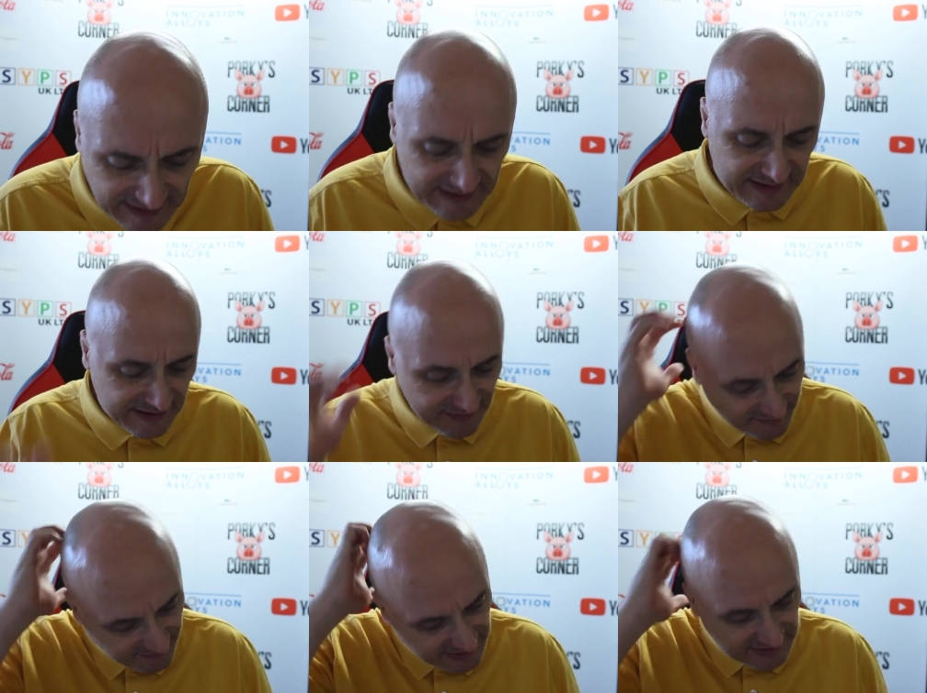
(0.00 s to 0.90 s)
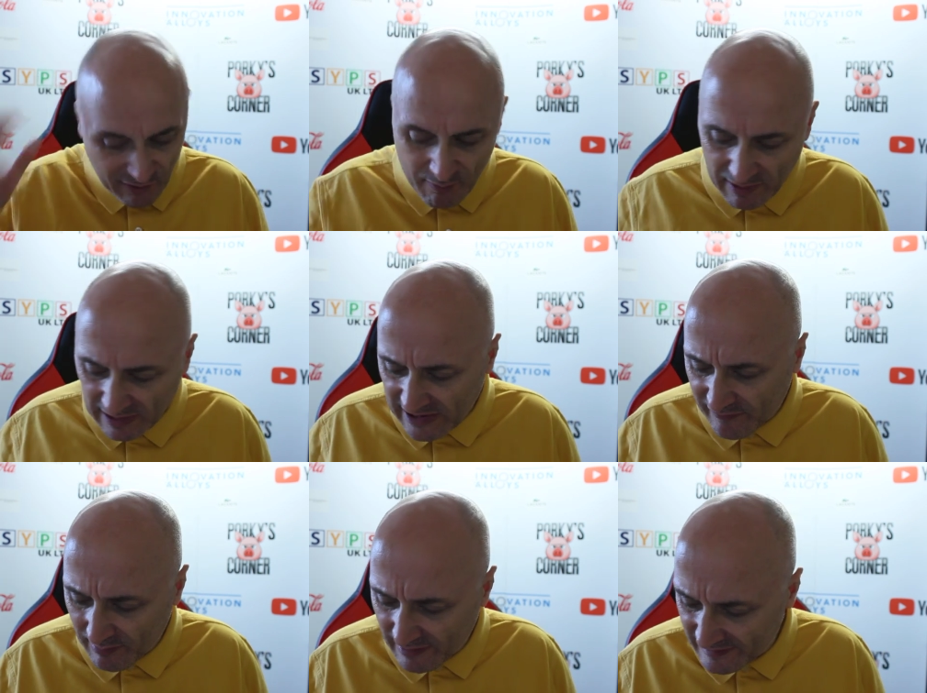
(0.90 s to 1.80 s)
It's it's
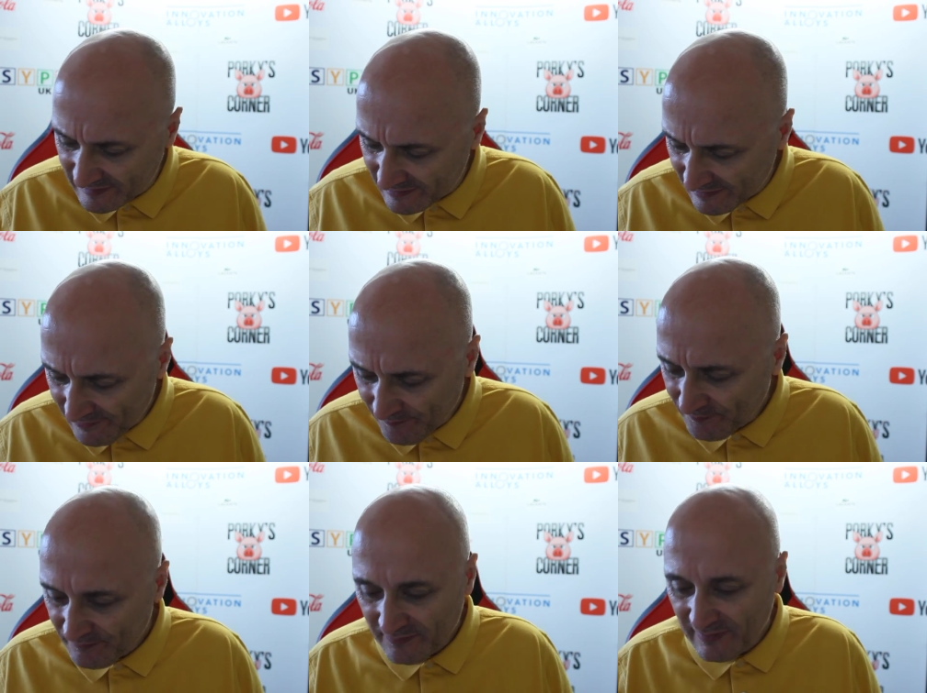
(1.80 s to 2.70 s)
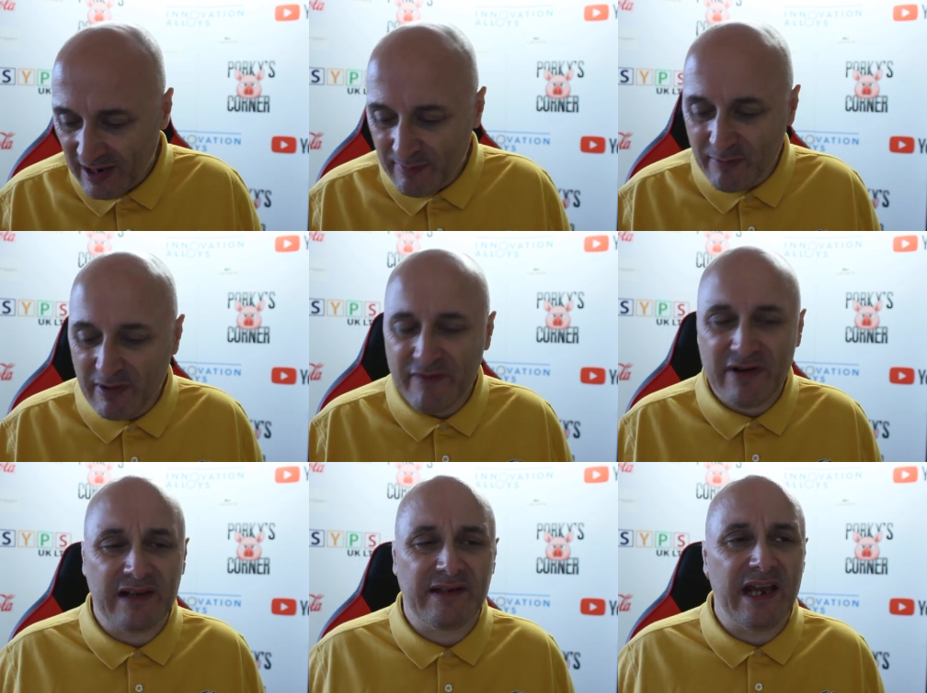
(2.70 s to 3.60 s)
unbelievable. It's I mean we even
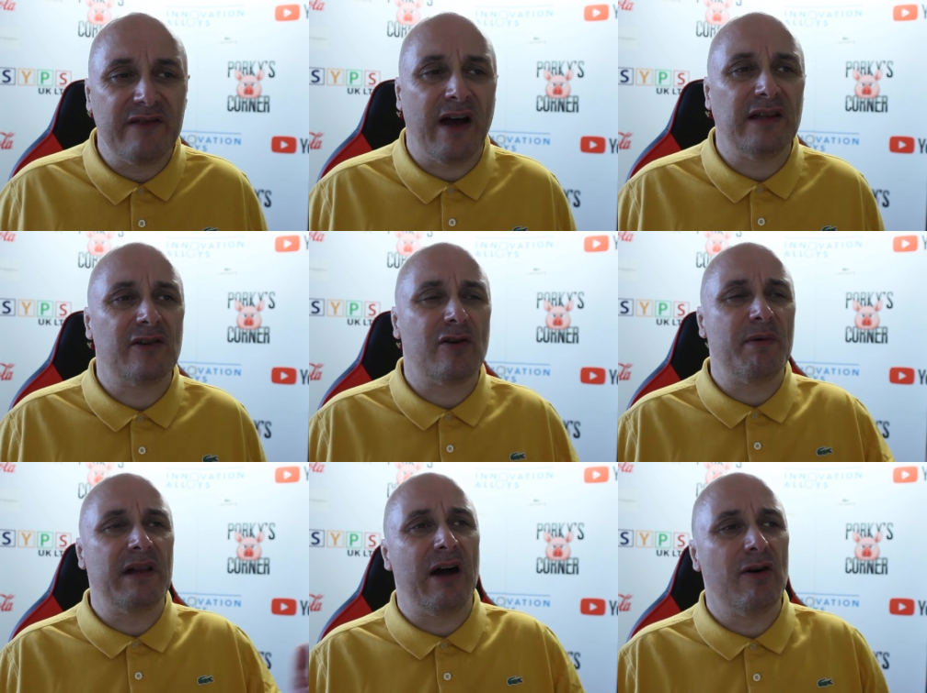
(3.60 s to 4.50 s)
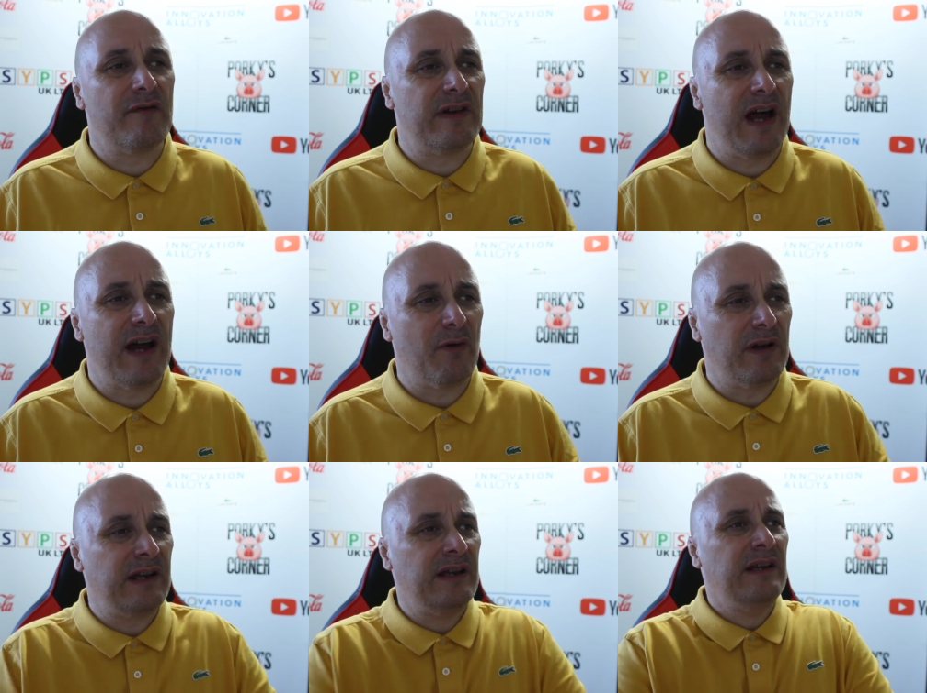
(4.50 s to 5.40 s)
had Dave Allen coming out a night
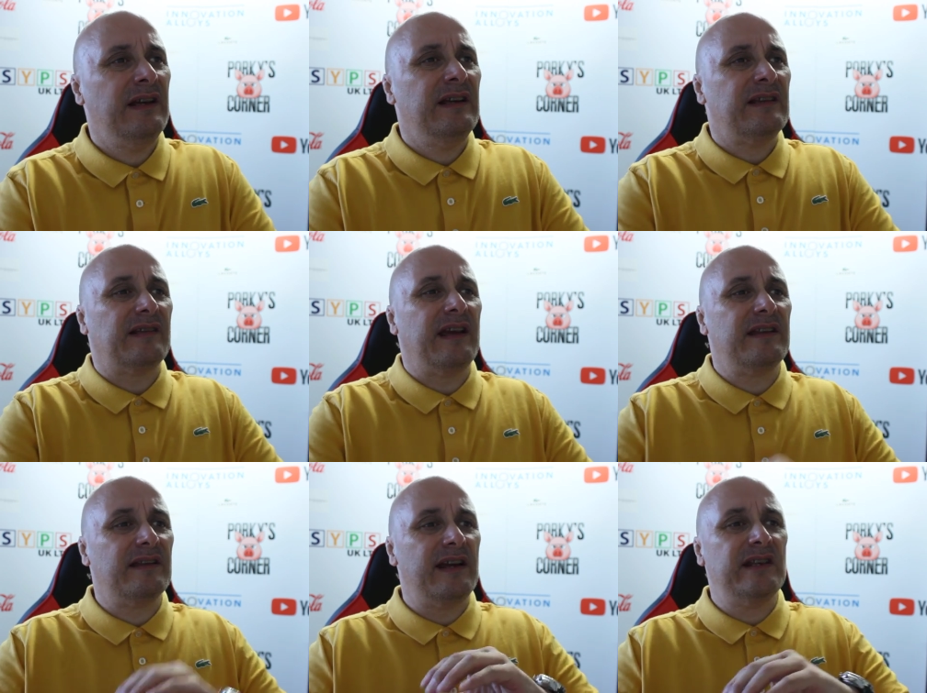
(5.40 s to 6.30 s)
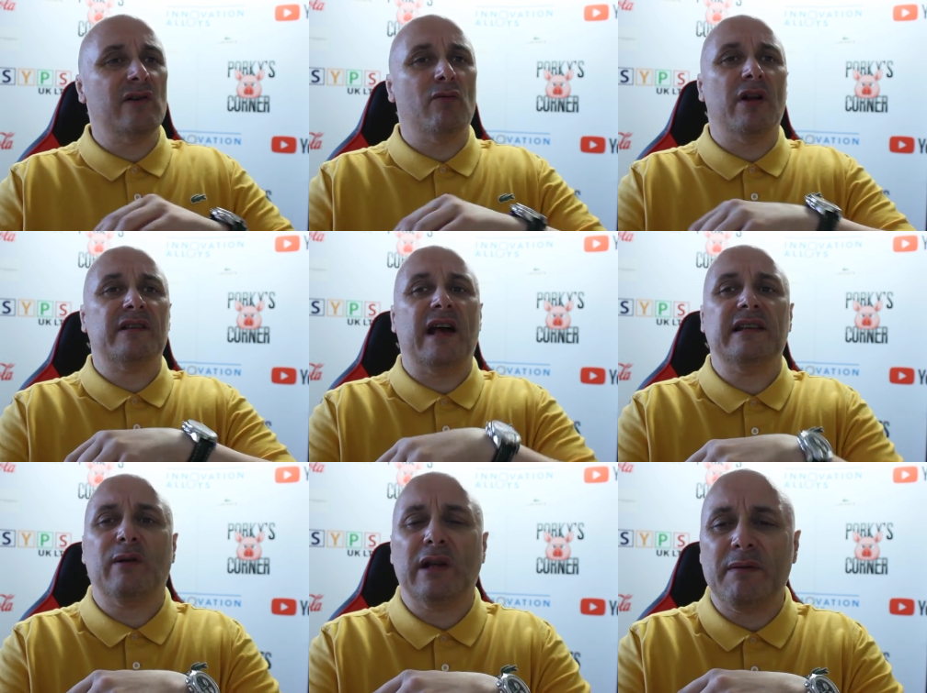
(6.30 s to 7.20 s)
one, saying that he didn't want
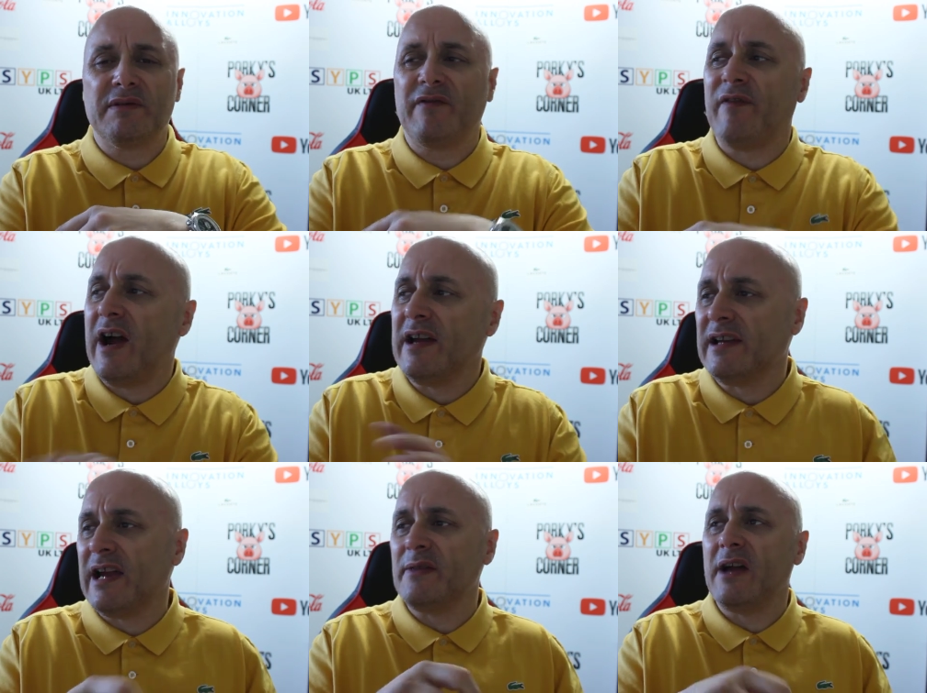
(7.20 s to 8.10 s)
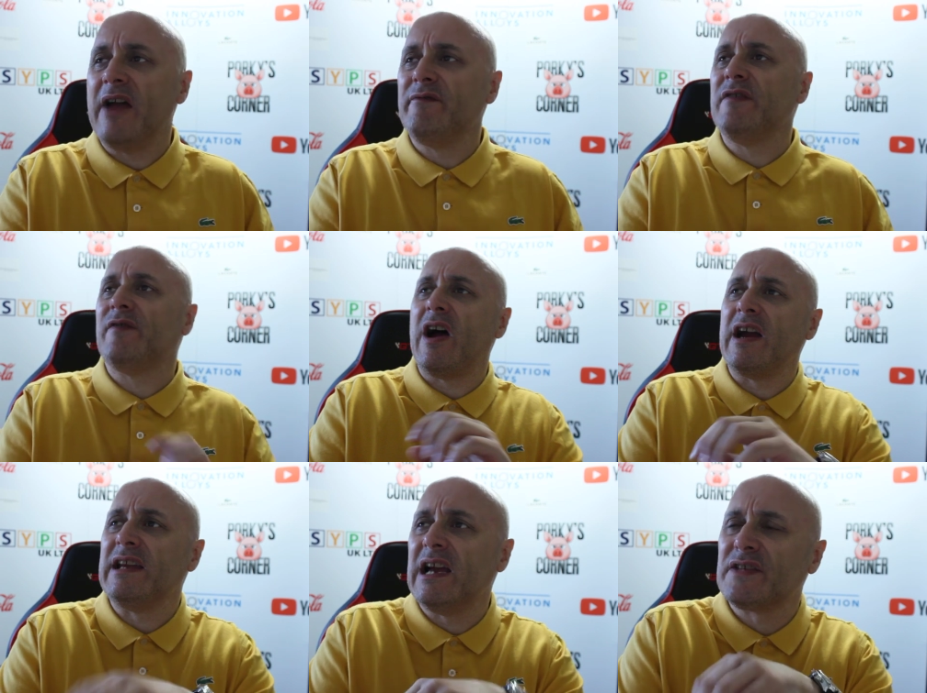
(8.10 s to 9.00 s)
Danny Williams to fight again. That every
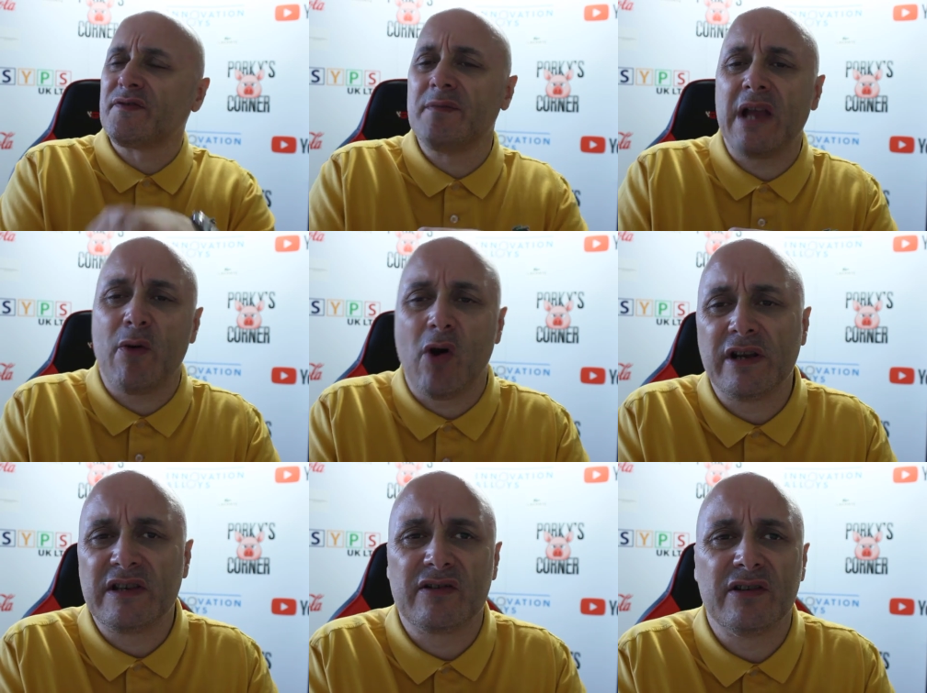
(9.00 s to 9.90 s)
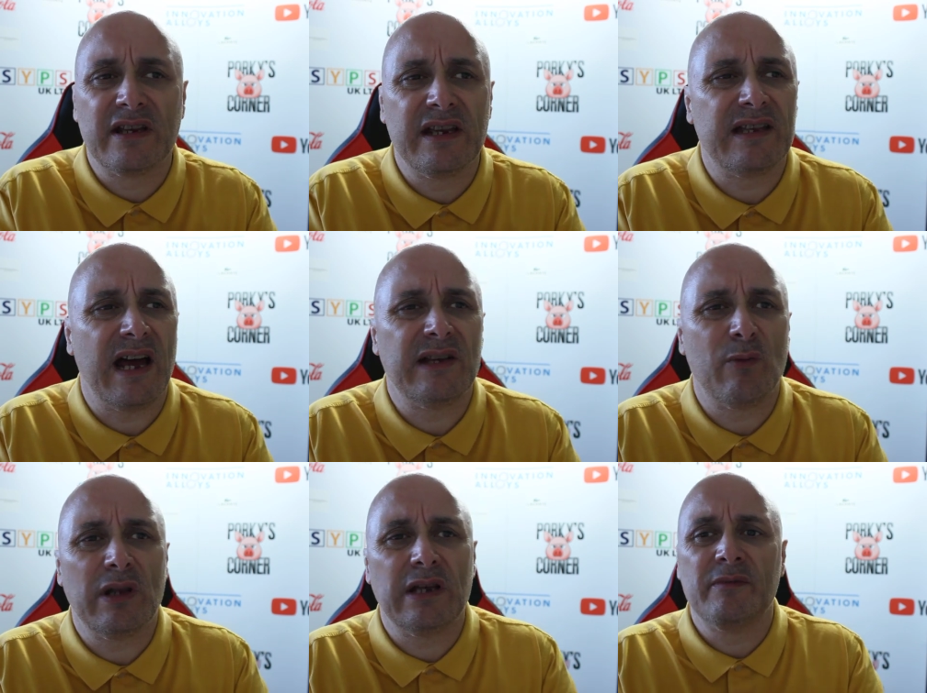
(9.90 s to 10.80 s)
fight he has from now on is going to give Danny
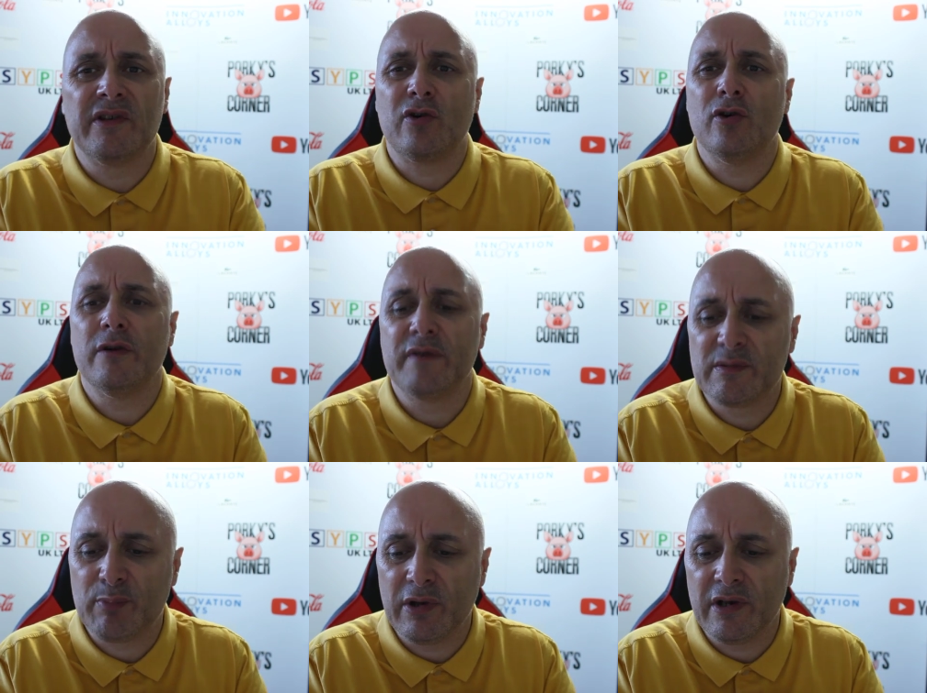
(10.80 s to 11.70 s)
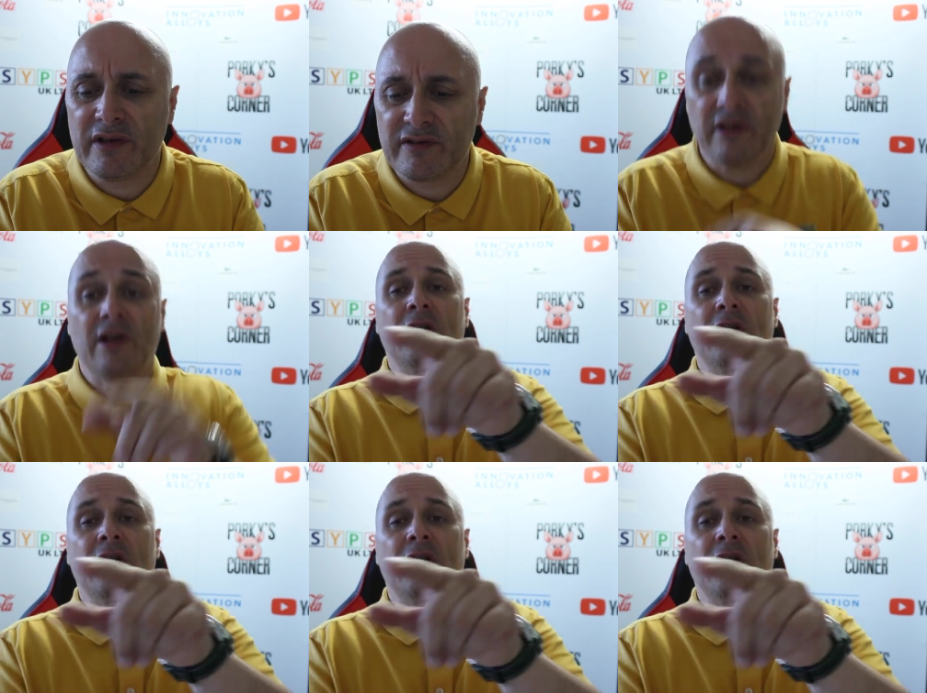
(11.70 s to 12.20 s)
Williams a cut of his purse.